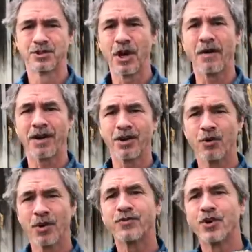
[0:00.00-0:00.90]
So I already
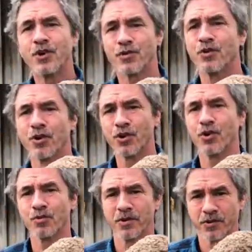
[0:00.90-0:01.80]
knew it. He'll do a
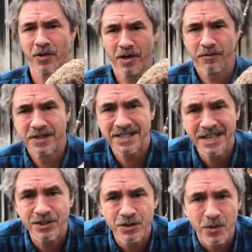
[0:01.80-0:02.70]
good retrieve. He's
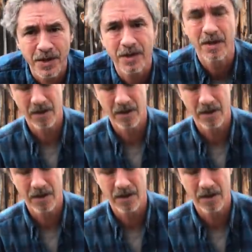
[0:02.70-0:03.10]
into it.